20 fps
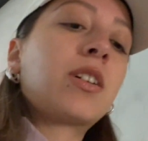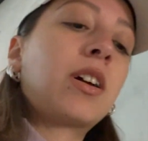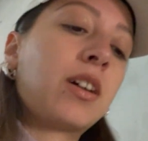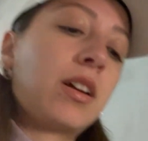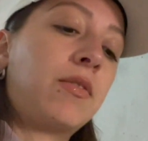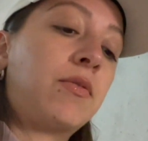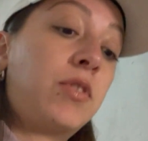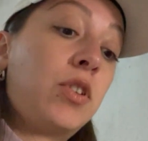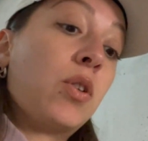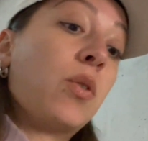I
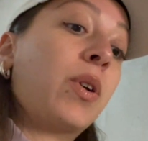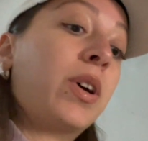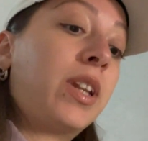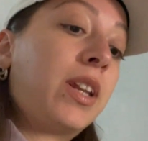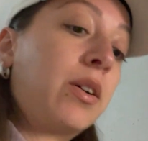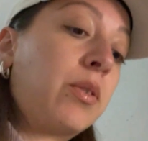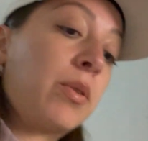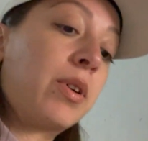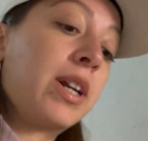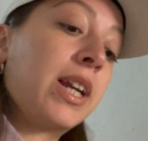have no
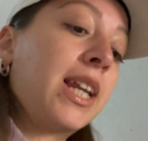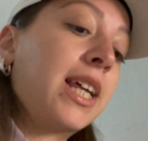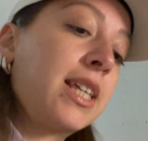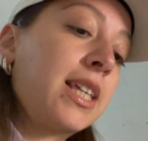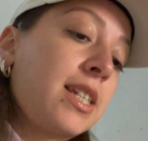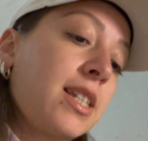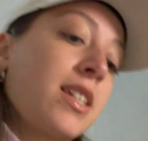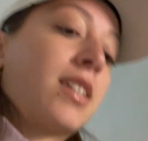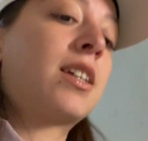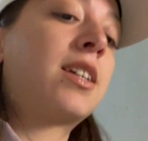idea where it
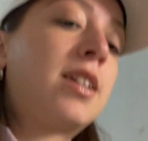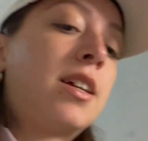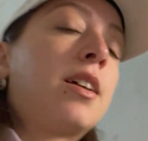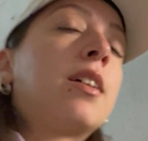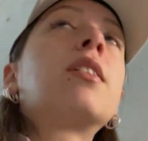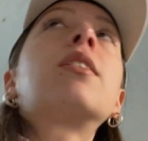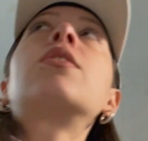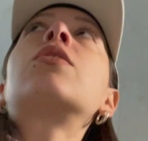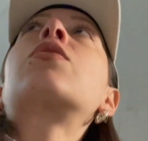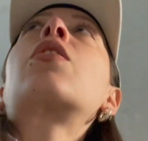is,
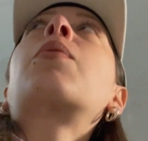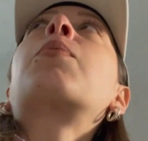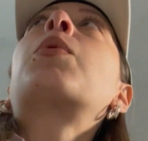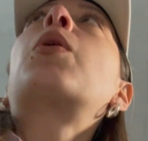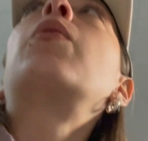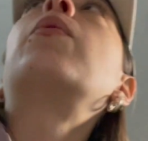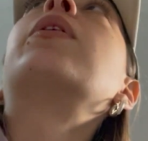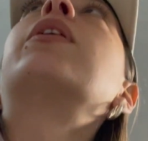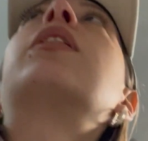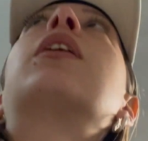so I'm
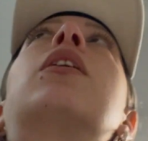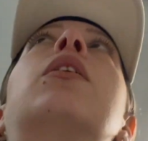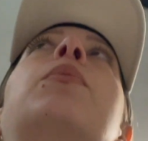going there